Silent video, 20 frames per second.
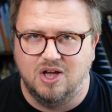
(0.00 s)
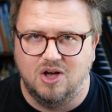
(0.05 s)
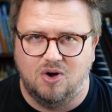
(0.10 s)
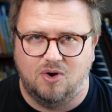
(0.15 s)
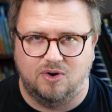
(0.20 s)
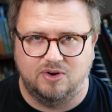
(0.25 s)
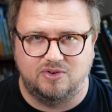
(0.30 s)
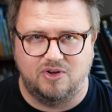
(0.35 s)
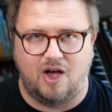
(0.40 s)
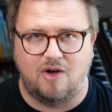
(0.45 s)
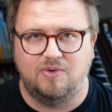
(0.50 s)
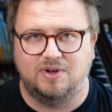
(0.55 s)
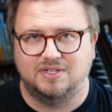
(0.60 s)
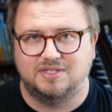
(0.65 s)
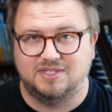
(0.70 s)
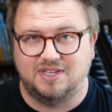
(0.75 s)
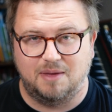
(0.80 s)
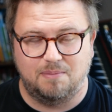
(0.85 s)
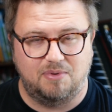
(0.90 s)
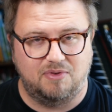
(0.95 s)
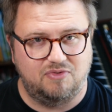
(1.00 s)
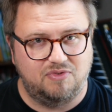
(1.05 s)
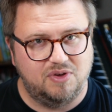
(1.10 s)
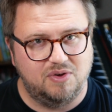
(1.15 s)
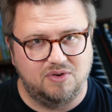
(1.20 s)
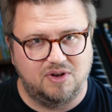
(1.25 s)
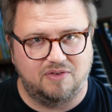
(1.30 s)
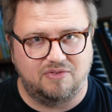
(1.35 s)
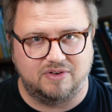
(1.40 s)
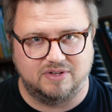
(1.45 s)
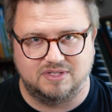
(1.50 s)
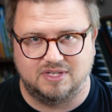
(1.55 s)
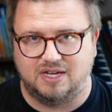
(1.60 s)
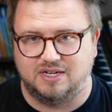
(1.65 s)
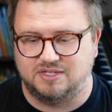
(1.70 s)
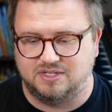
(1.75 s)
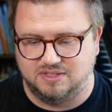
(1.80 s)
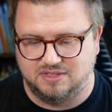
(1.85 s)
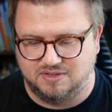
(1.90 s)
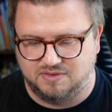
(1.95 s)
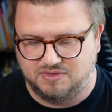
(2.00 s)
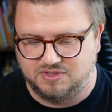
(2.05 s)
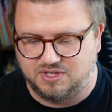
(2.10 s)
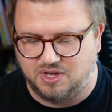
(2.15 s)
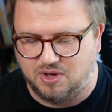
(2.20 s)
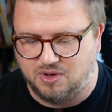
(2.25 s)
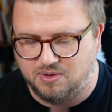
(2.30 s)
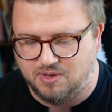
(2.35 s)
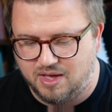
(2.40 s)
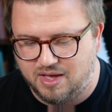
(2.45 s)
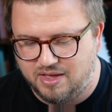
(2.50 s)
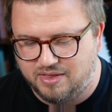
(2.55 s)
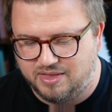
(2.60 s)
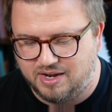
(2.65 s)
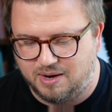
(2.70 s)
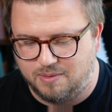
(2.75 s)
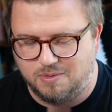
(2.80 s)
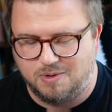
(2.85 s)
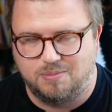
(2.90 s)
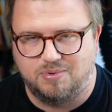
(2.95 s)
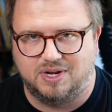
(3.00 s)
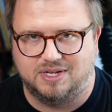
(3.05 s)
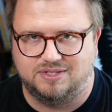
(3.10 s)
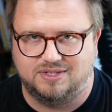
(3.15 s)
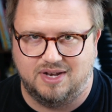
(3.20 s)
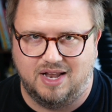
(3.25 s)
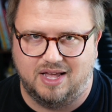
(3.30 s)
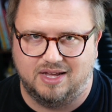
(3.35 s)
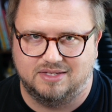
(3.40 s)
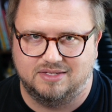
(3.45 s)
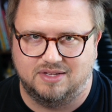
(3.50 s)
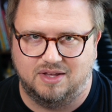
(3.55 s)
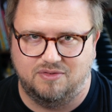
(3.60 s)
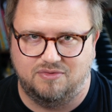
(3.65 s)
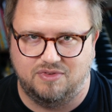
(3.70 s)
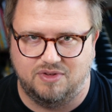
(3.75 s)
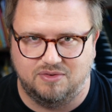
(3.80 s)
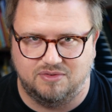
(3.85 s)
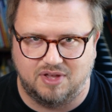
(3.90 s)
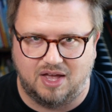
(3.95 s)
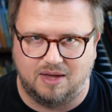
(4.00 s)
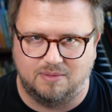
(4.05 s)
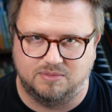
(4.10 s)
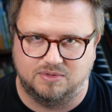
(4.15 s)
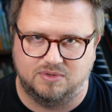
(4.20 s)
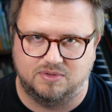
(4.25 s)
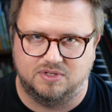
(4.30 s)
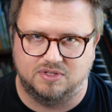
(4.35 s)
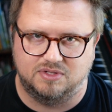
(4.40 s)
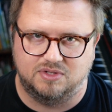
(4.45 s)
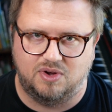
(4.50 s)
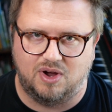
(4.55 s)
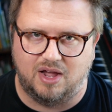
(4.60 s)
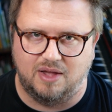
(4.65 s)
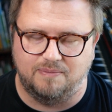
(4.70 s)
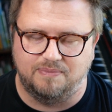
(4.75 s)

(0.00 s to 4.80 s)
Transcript: Or do I want to skip a few different sections? If so, then I'm going to press next a few times, which is great.